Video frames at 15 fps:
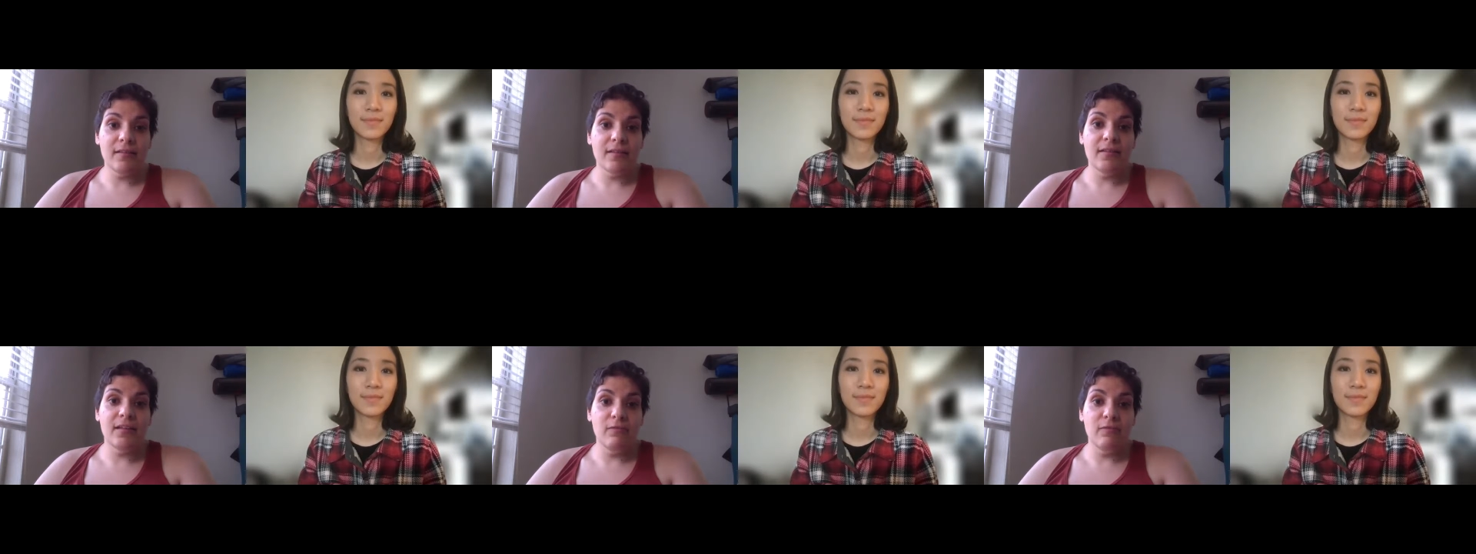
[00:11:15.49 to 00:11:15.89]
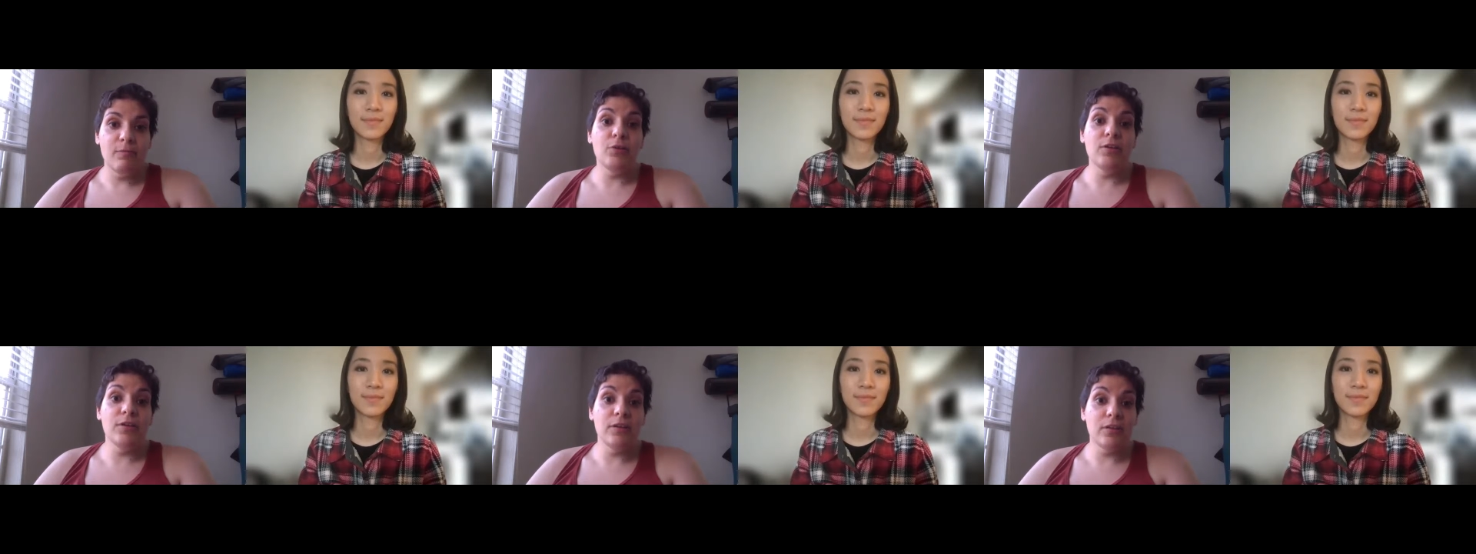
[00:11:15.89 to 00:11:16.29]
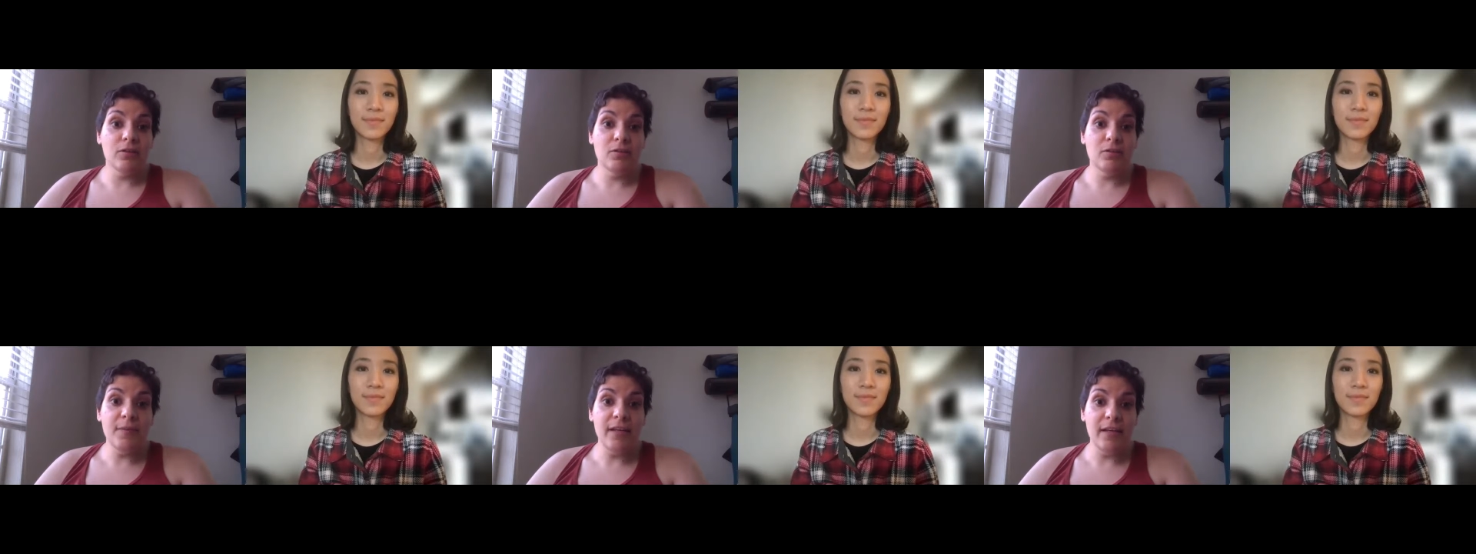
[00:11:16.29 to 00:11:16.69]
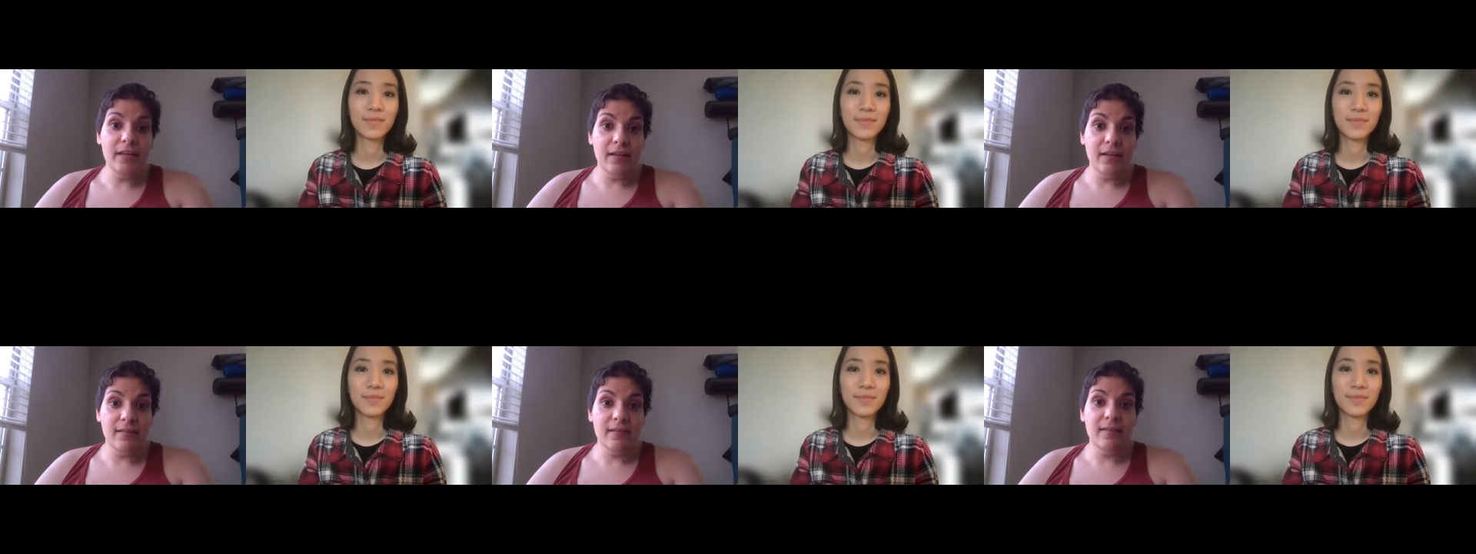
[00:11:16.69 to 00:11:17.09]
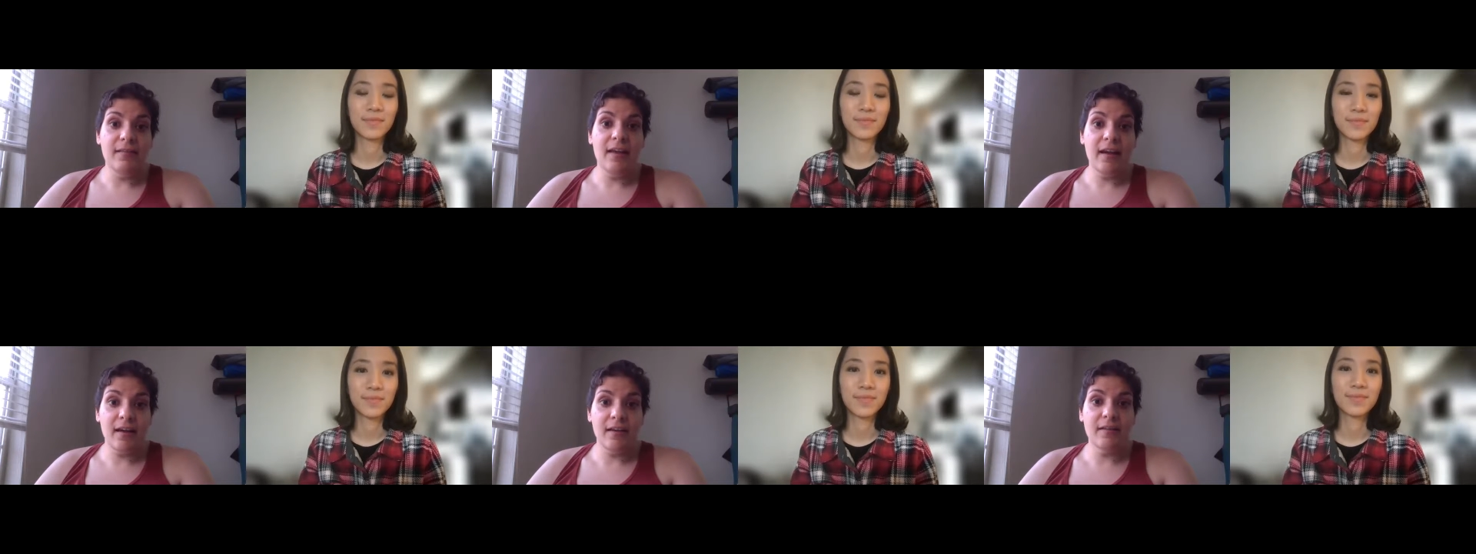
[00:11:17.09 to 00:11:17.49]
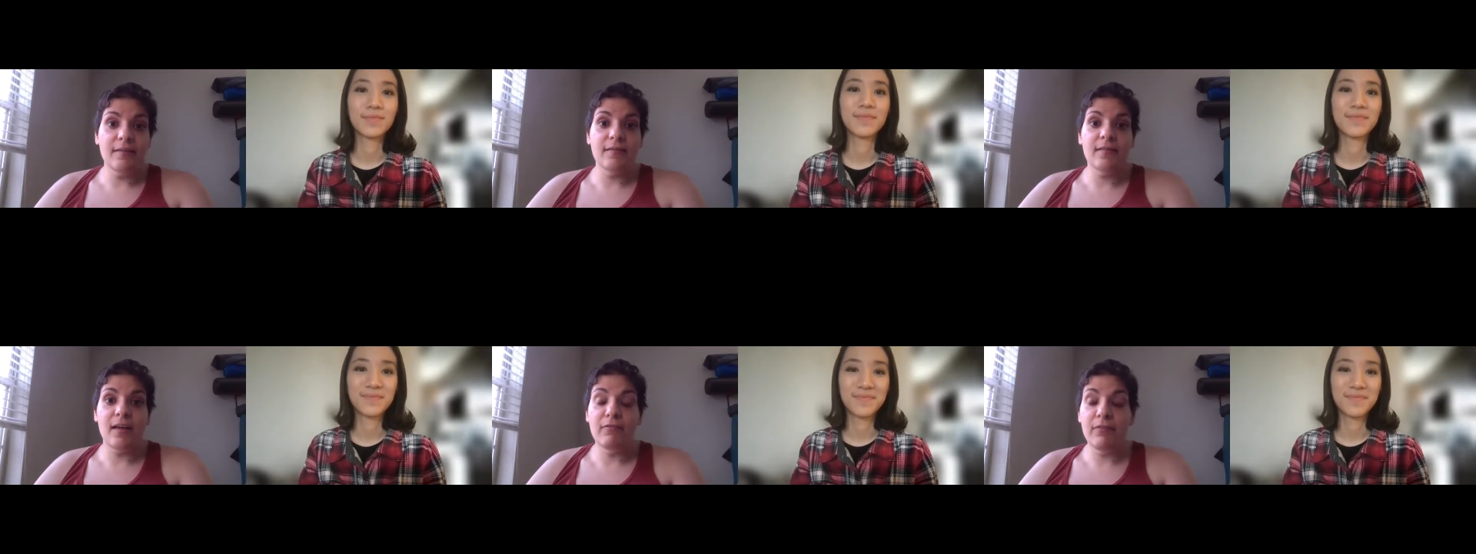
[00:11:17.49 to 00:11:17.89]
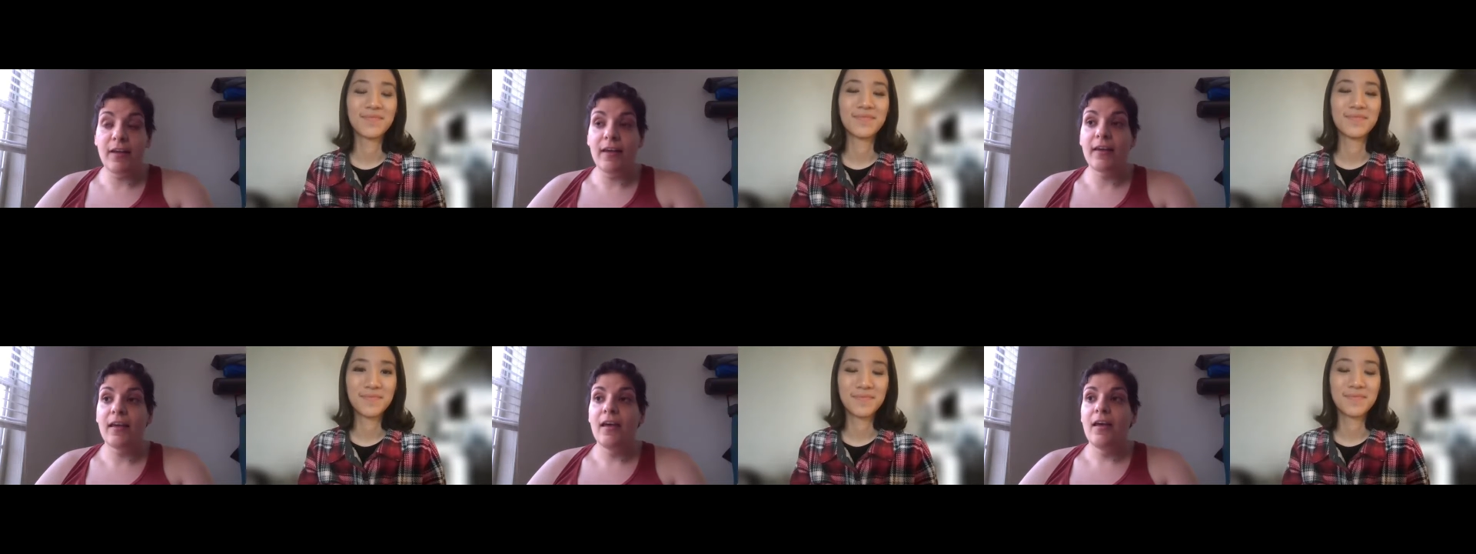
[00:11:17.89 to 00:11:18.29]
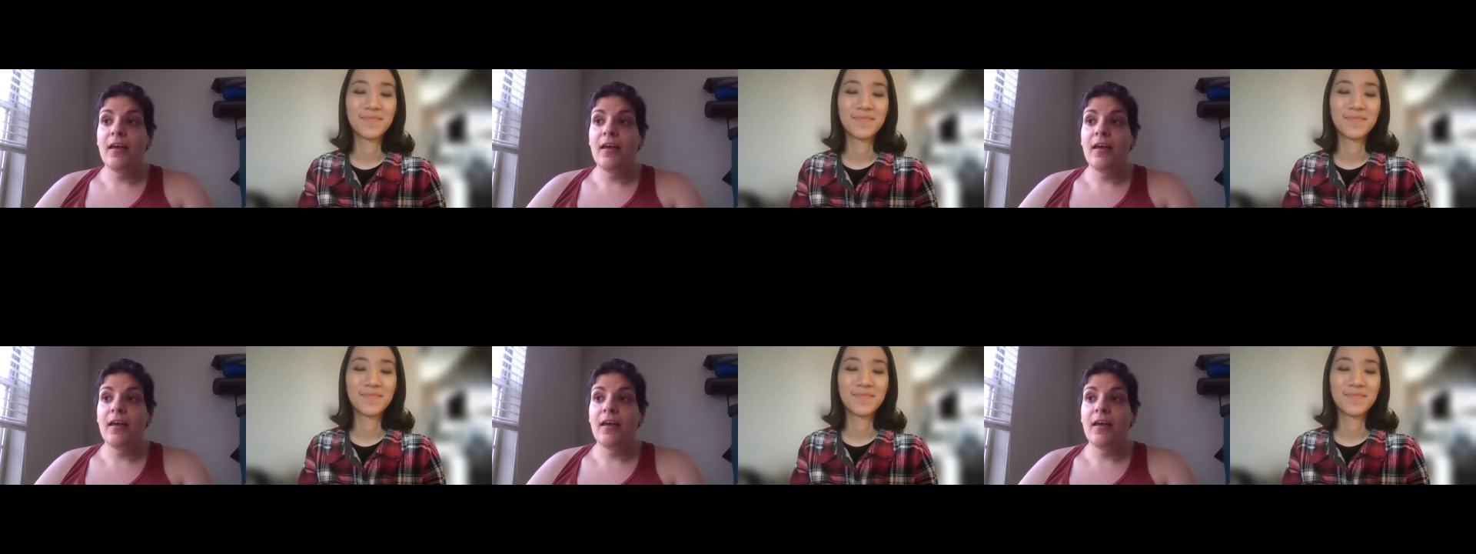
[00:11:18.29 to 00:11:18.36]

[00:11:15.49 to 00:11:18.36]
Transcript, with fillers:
Speaker 1: and give political opinions and that kind of stuff. Like,